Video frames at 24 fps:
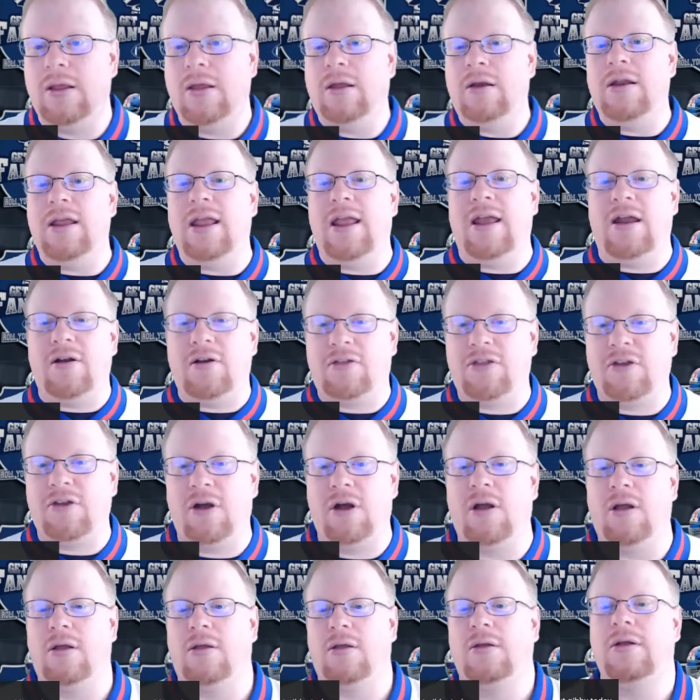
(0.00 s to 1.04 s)

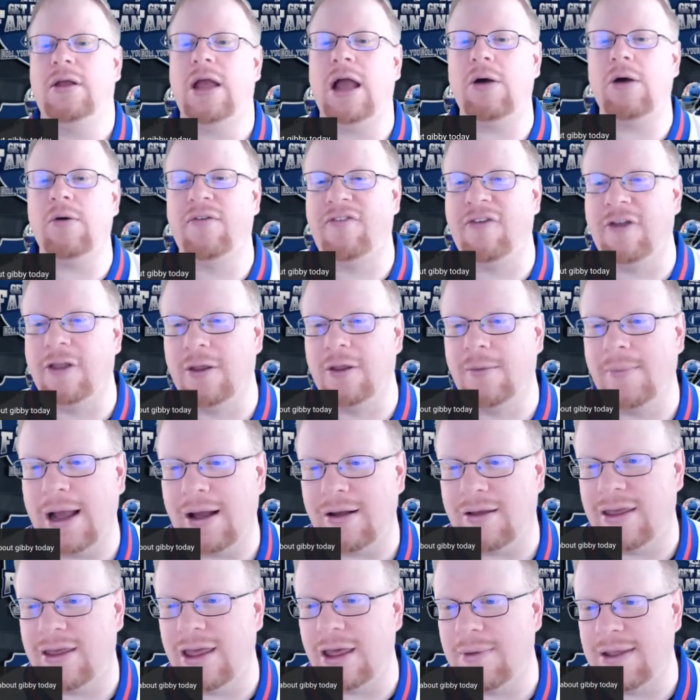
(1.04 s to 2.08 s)
Neanderthal, how we feeling
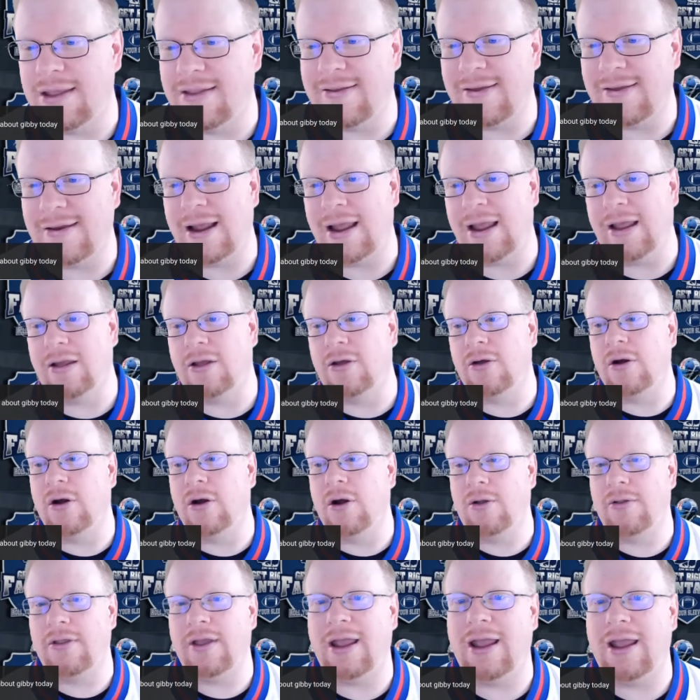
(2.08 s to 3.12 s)
about Gibby today? Good
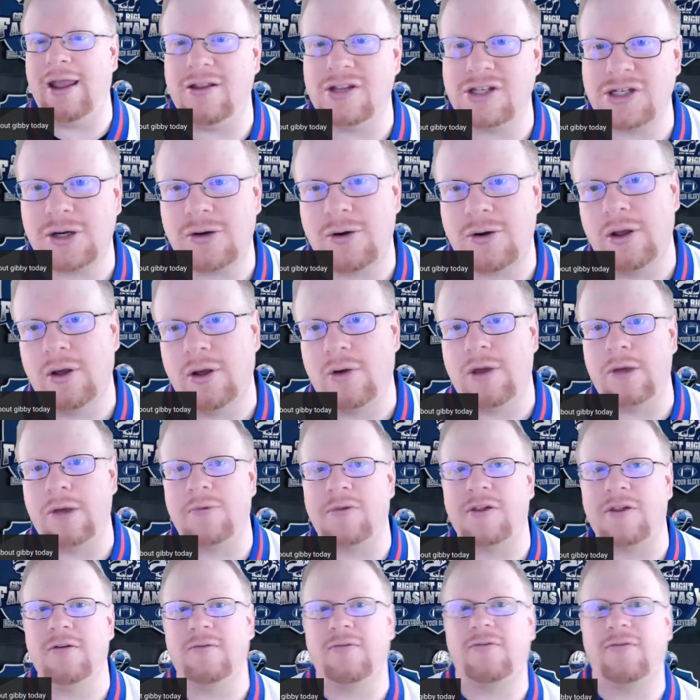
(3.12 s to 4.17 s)
old Antonio
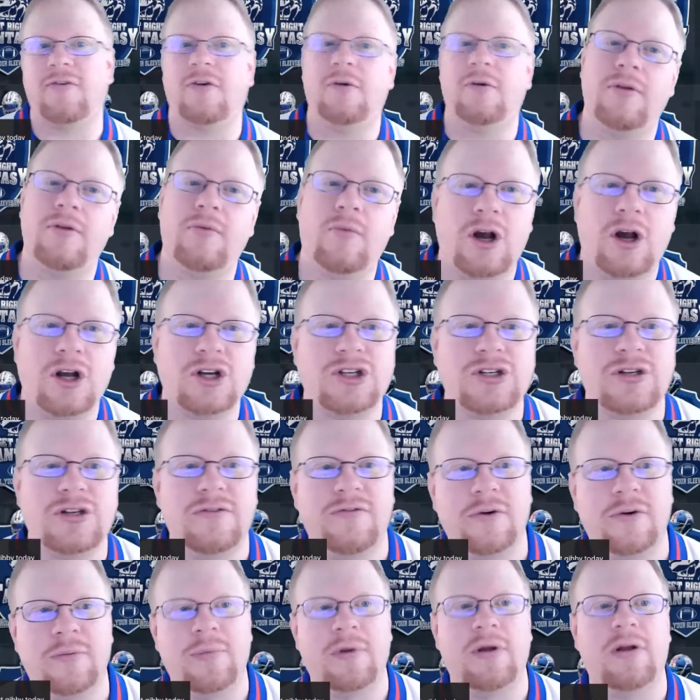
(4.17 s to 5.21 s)
Gibson from the Washington
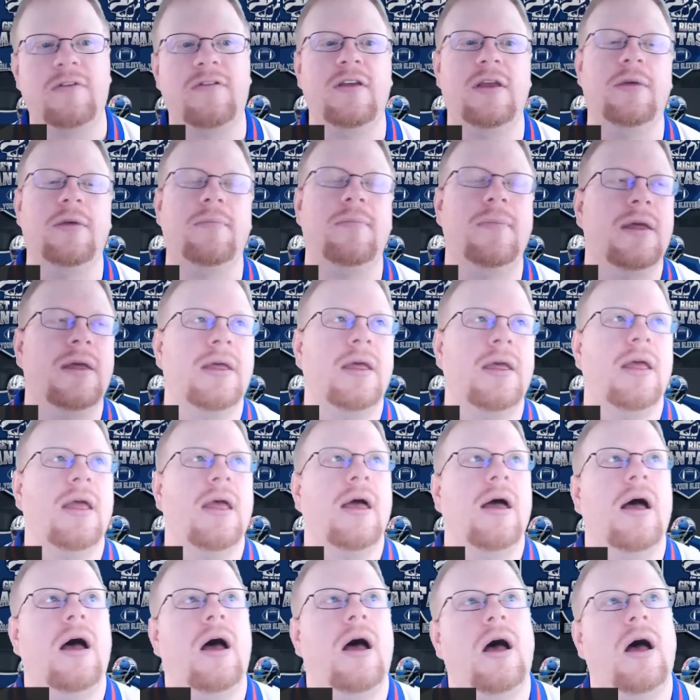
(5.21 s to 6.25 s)
football team.
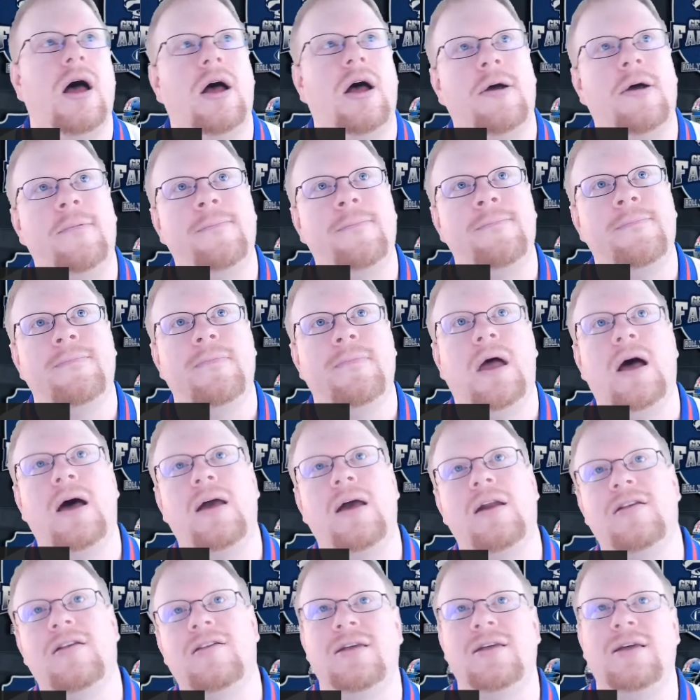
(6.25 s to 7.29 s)

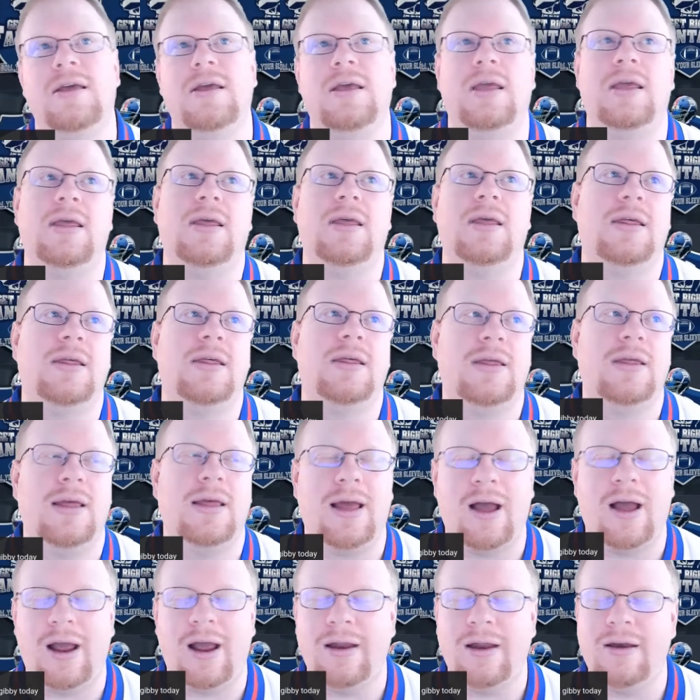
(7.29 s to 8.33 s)
Honestly,
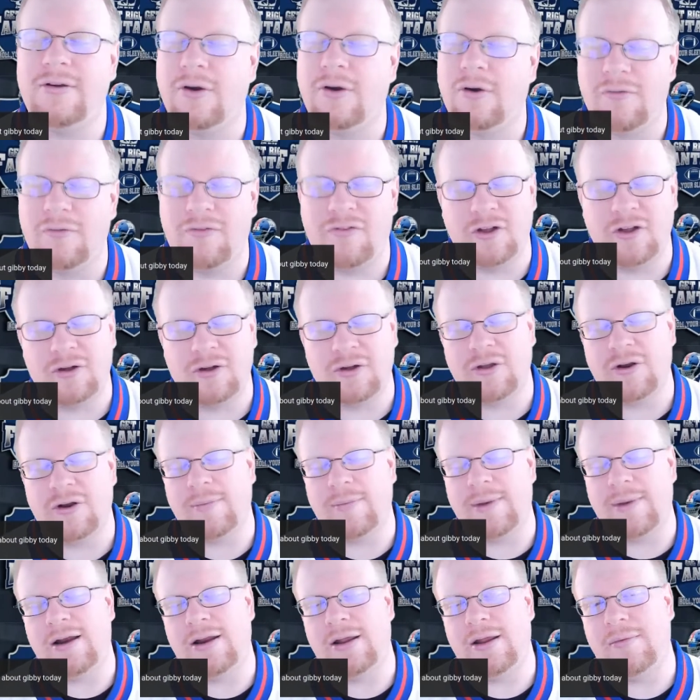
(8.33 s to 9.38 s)
I don't feel good
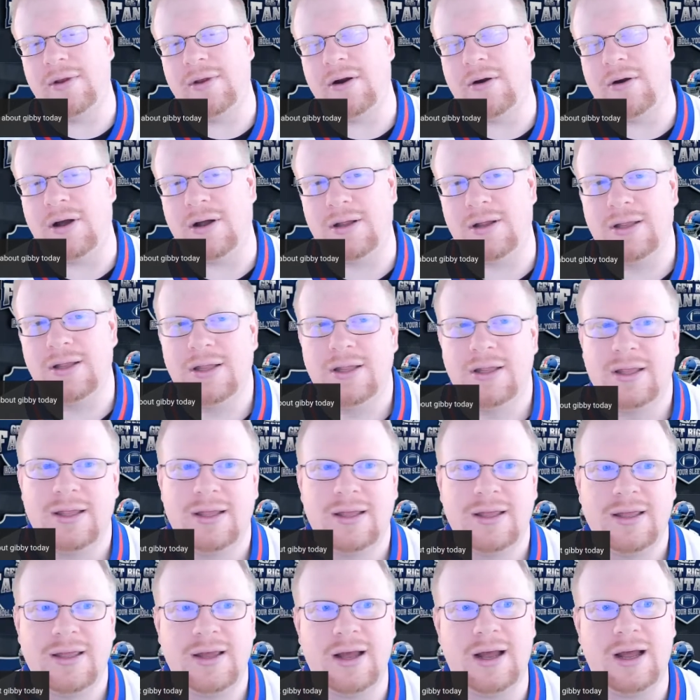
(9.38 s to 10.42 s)
about him at all.
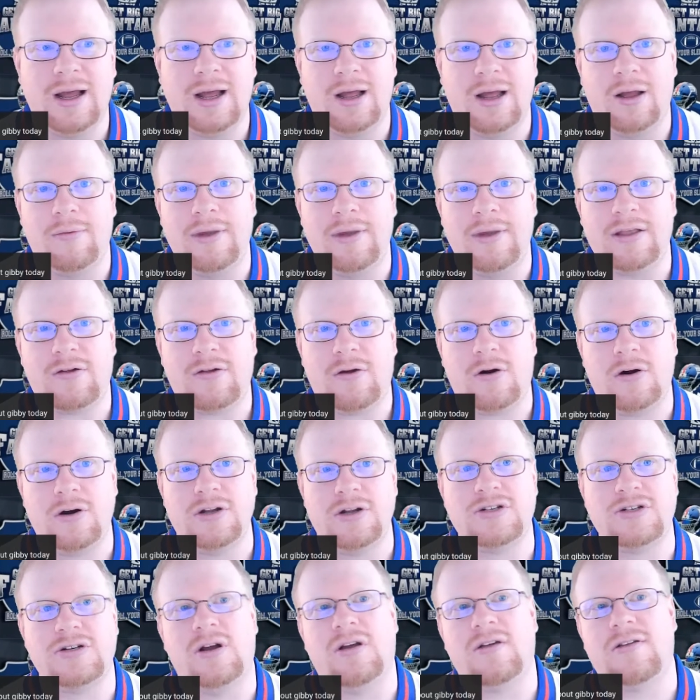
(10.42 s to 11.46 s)
It's hard to
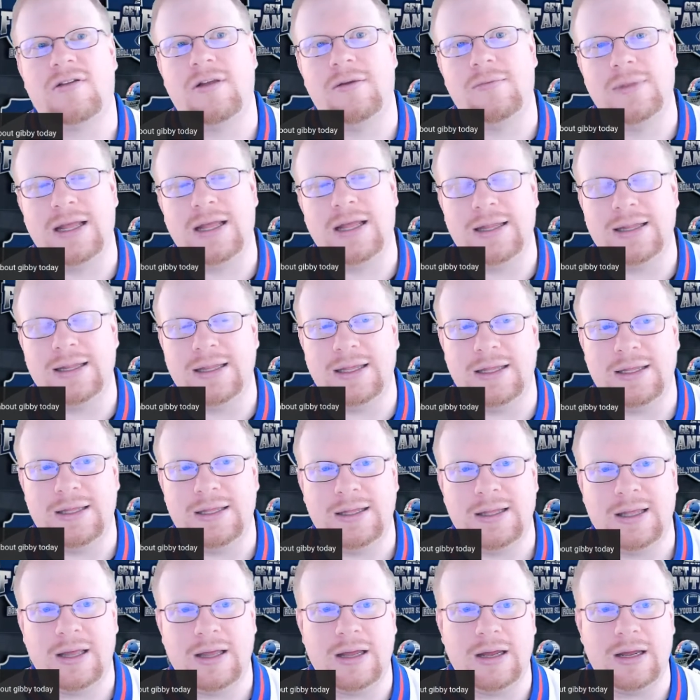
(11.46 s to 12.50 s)
trust him
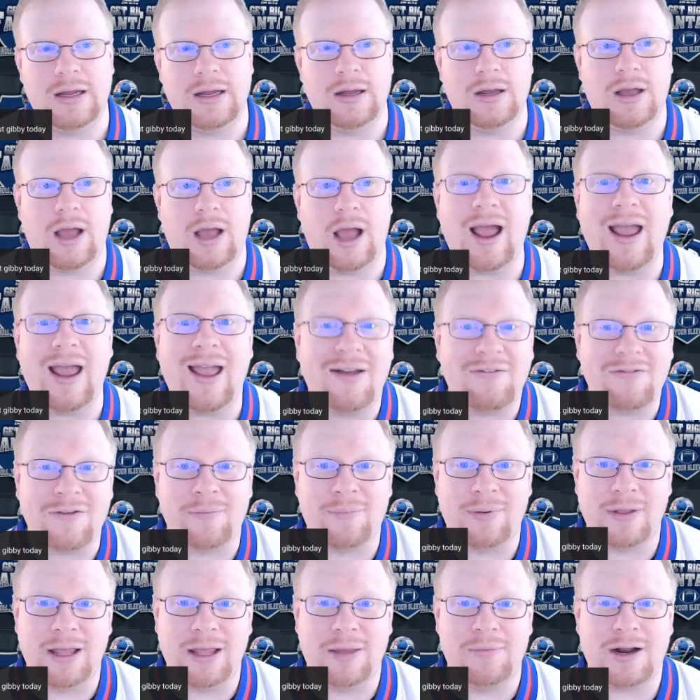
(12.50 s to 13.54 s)
lately. I have to
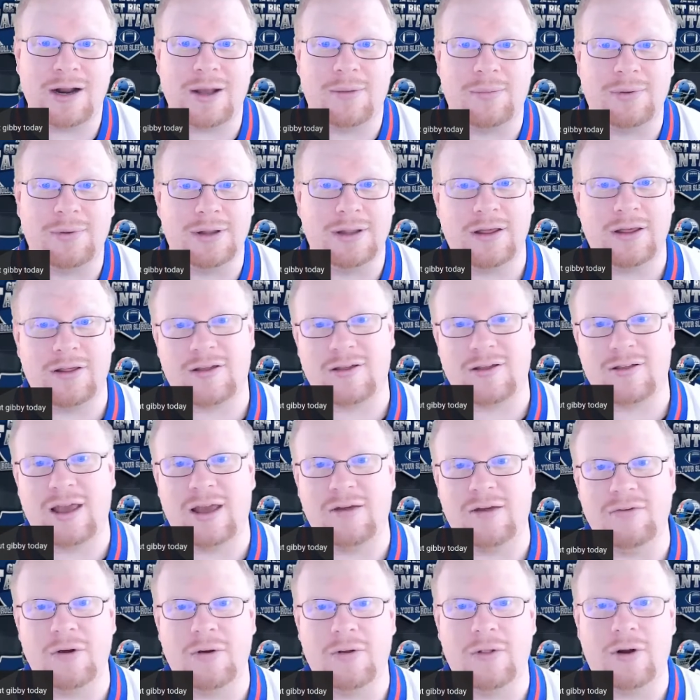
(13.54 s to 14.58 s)
play him in a couple leagues because I
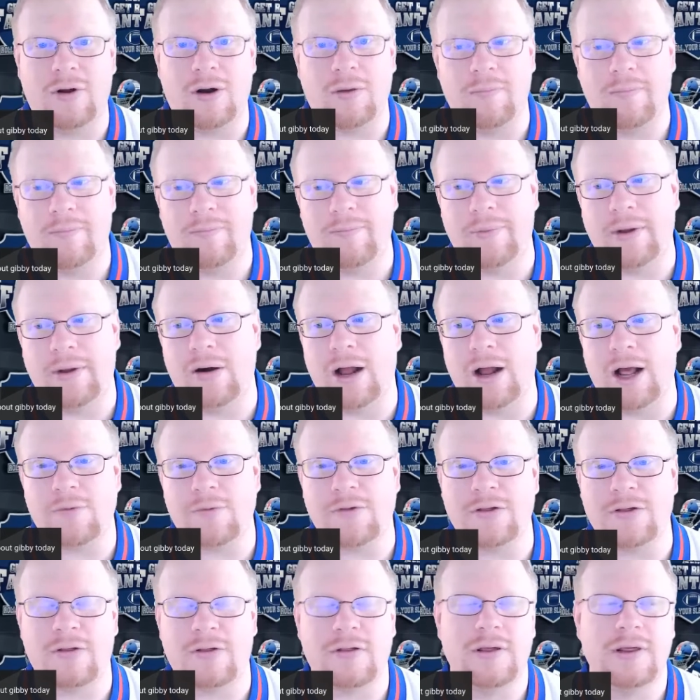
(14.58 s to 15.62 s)
have no other better
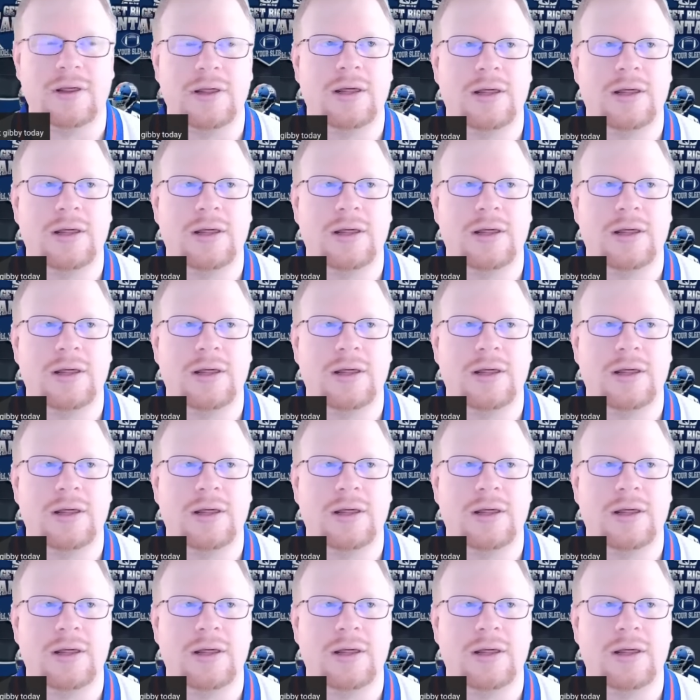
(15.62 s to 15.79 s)
options.